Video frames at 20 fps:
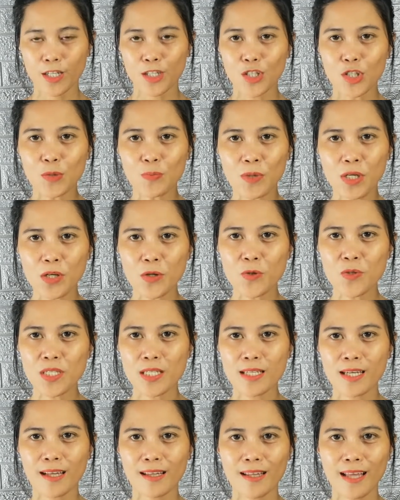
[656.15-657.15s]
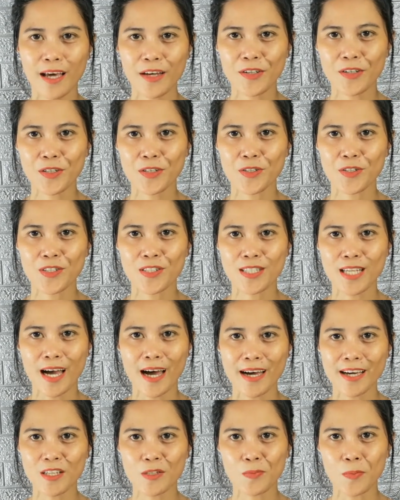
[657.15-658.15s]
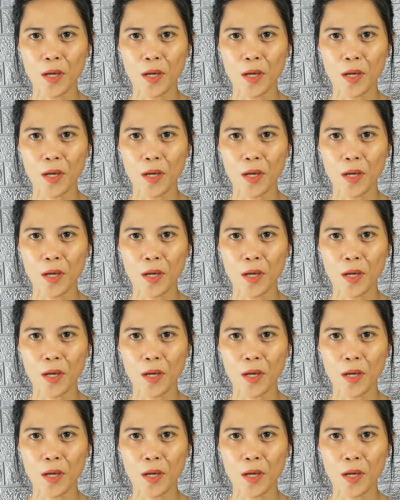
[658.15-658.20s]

You'll be using a letter size